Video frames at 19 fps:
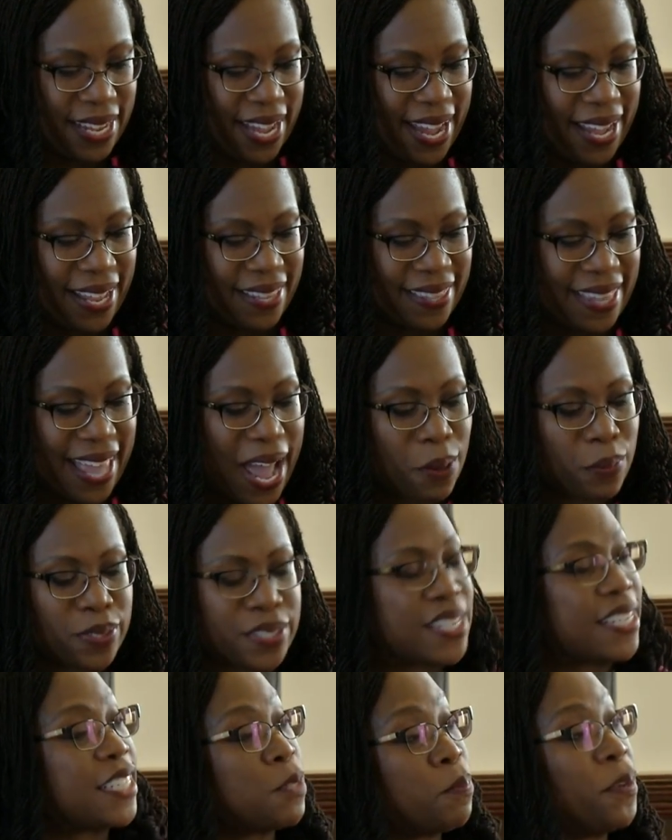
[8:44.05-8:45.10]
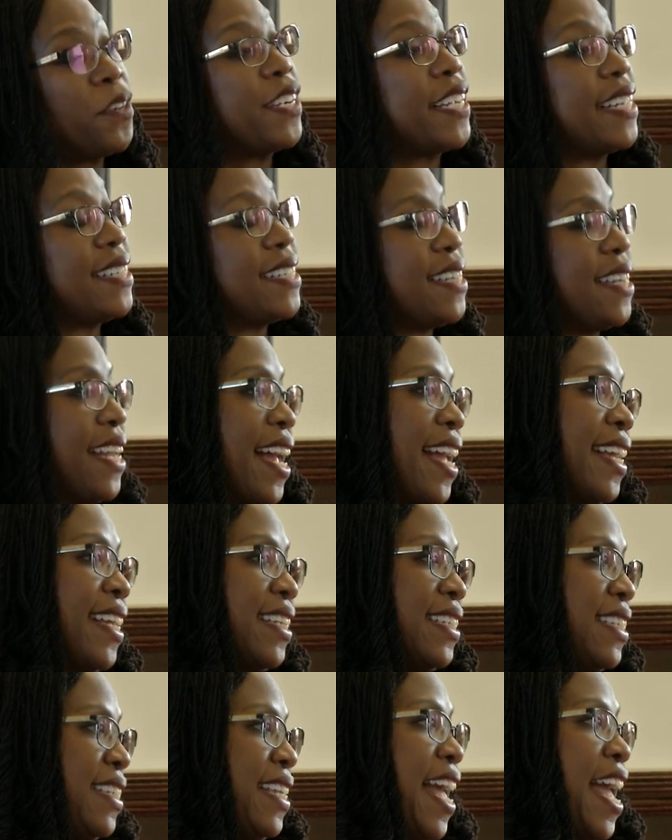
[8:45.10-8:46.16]
and that was an experience that I
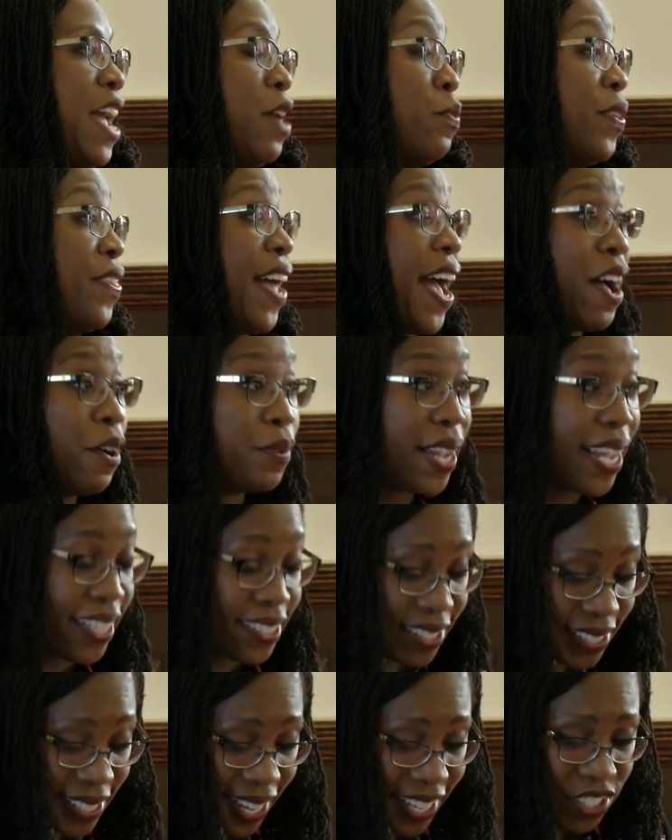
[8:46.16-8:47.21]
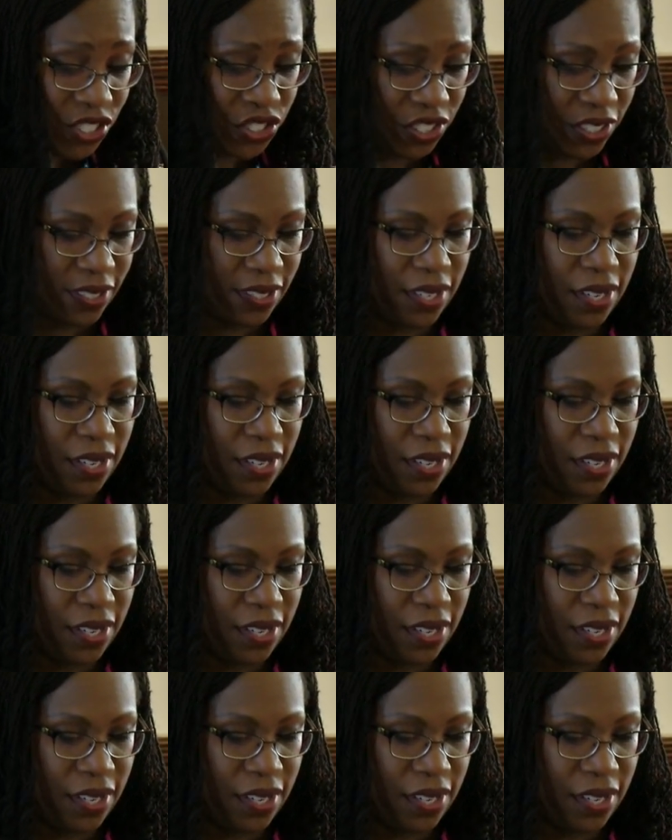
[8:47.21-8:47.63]
can say without hesitation